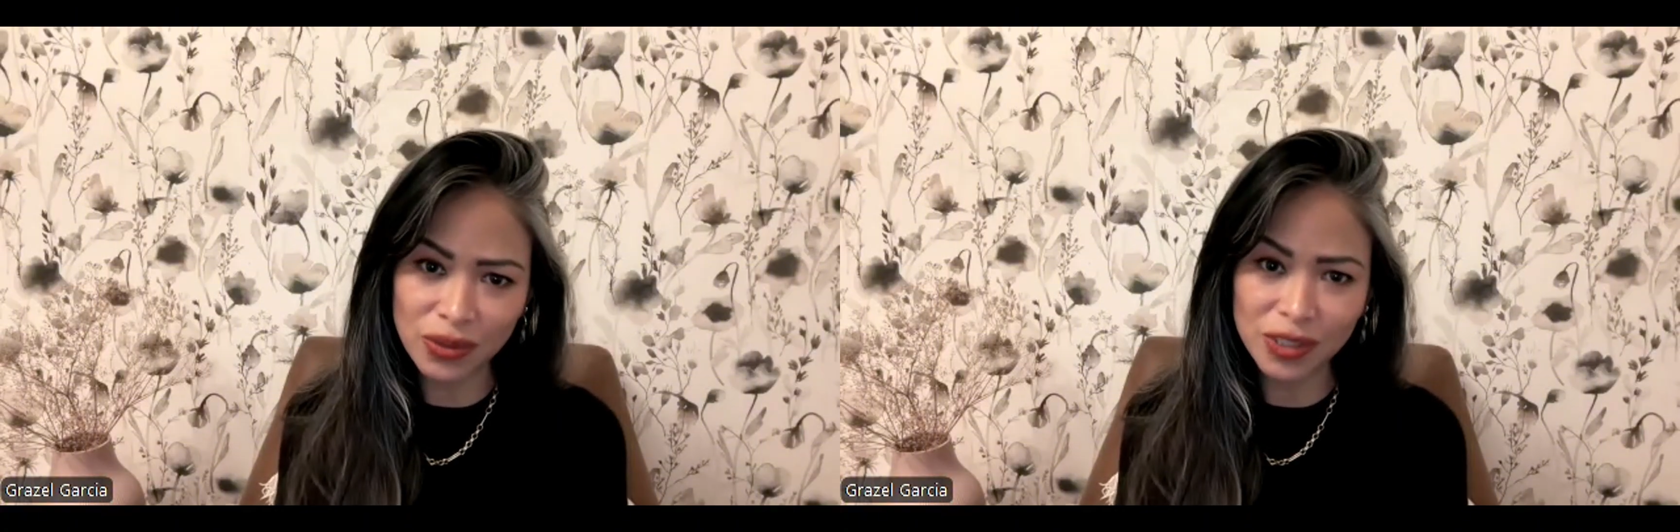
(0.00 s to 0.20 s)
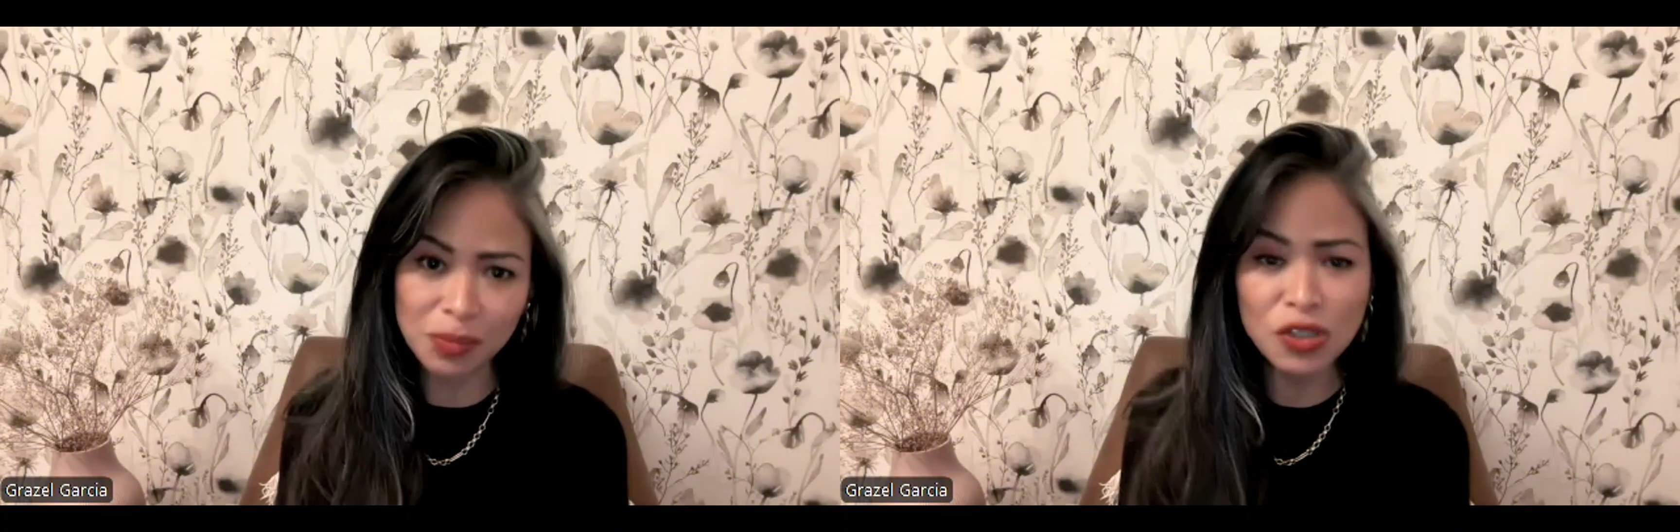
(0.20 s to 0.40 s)

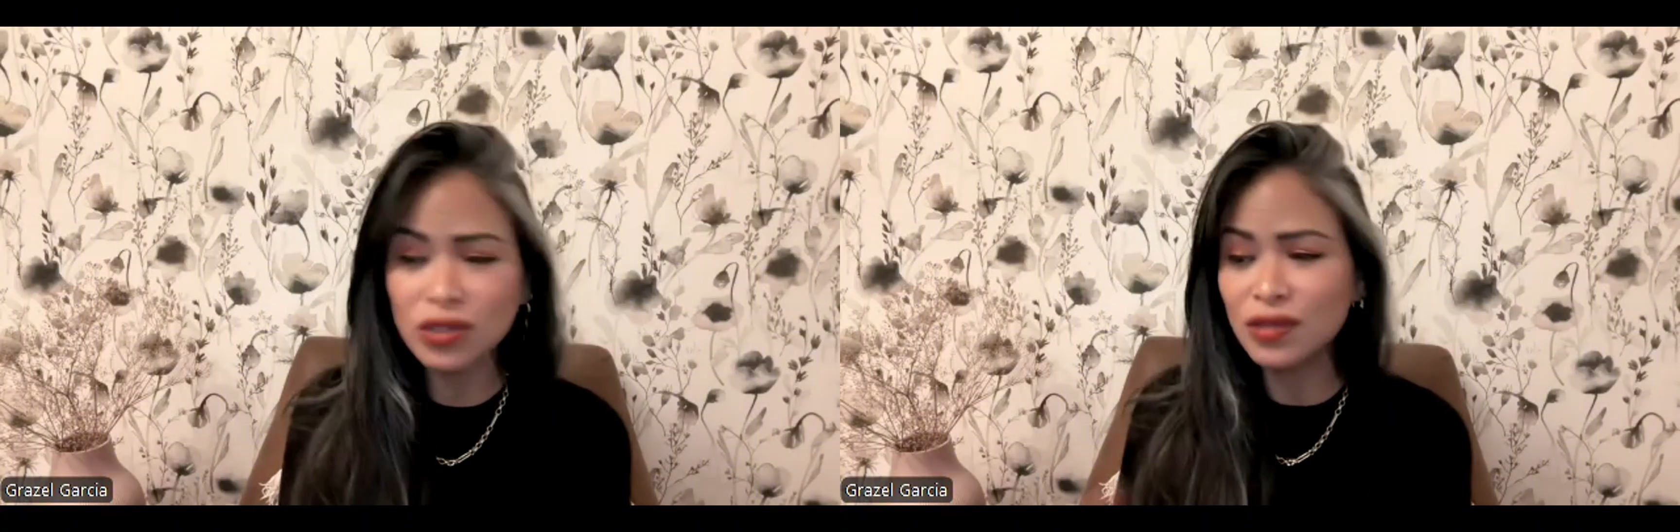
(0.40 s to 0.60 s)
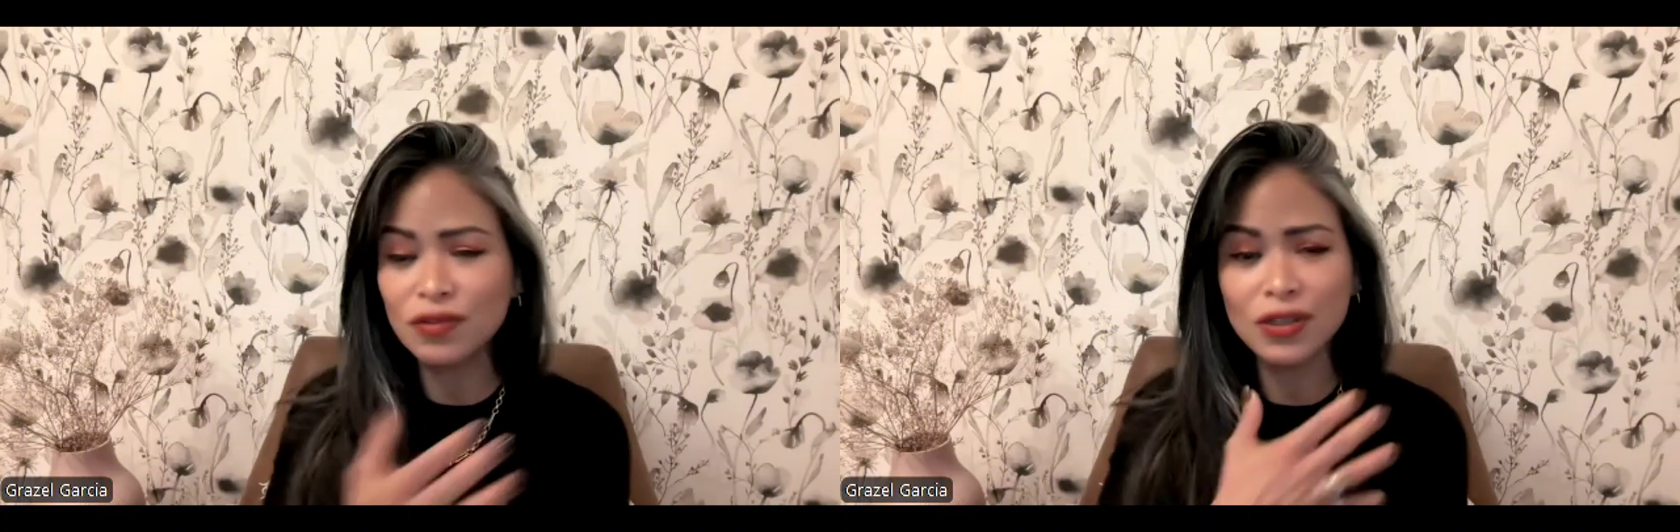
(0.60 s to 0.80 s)

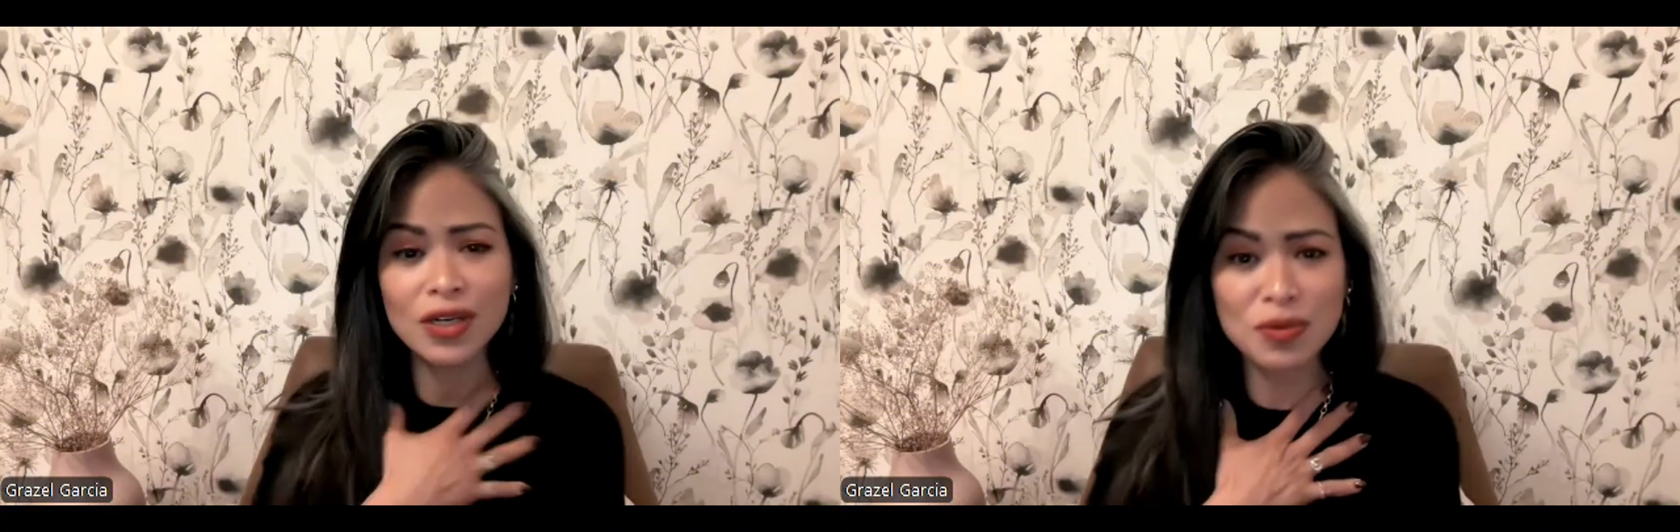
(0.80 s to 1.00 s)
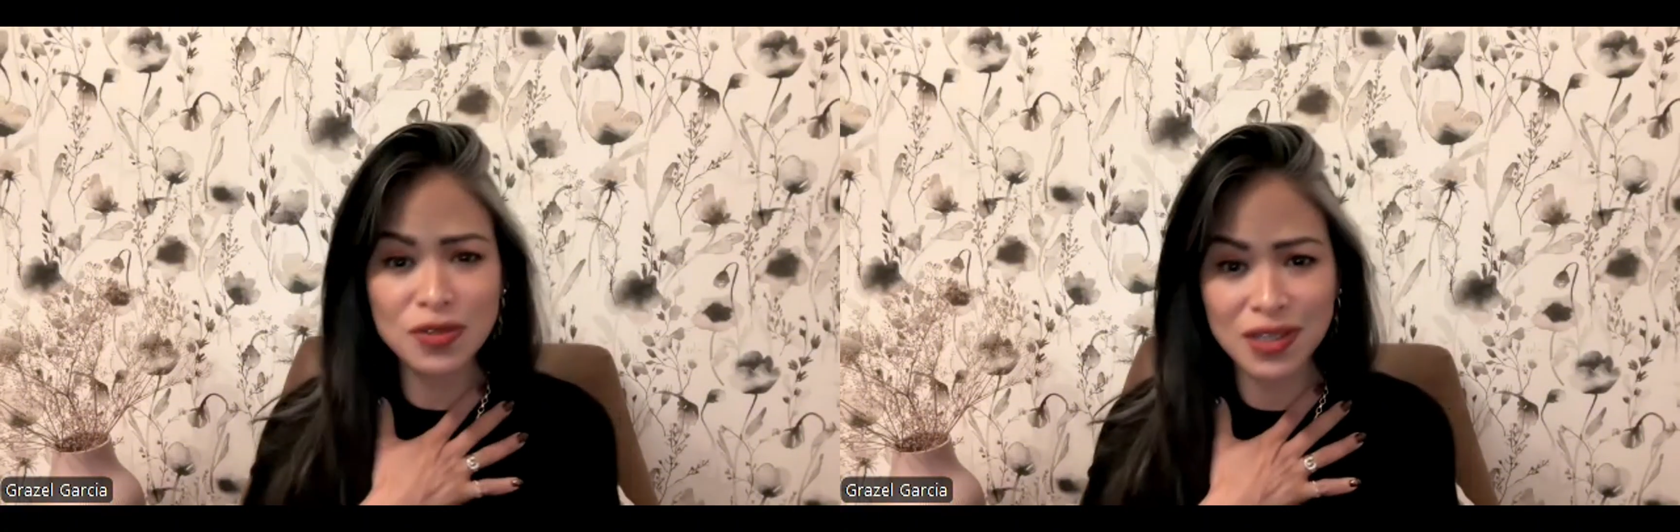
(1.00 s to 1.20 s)
especially for
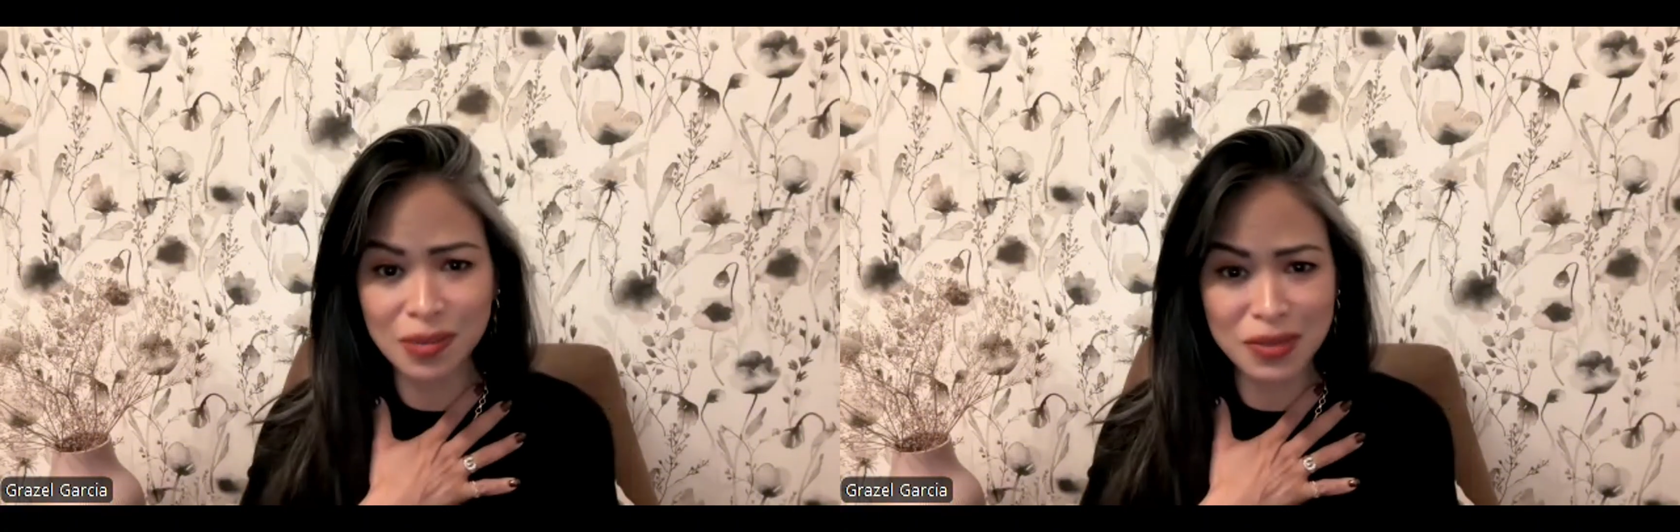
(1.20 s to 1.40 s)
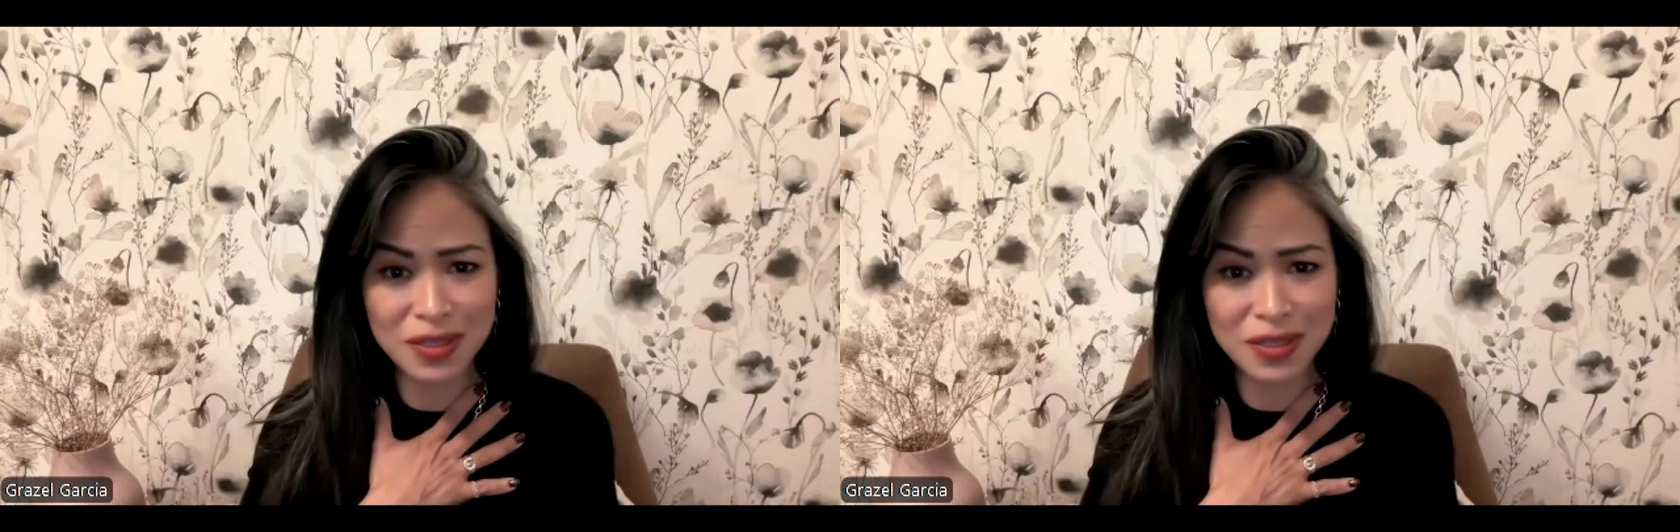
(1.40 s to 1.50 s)
couples therapists